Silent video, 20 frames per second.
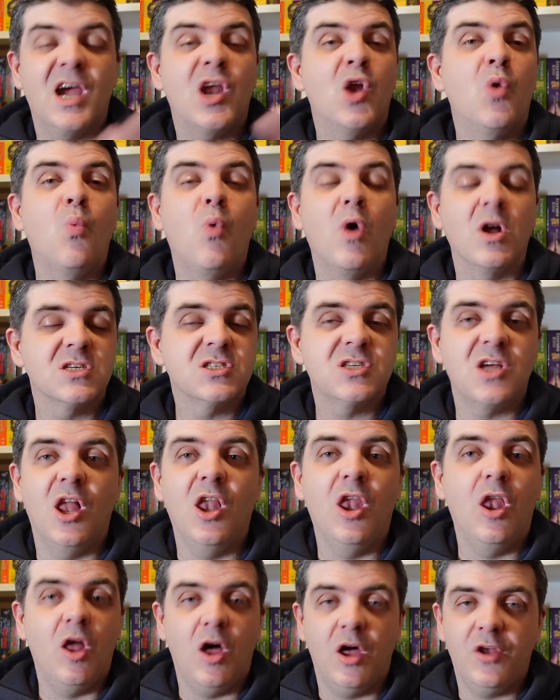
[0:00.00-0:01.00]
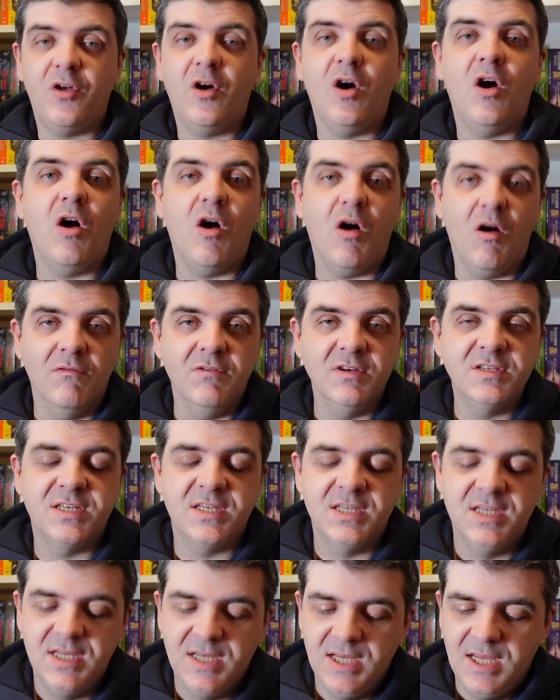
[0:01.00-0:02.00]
and I watched a lot of it.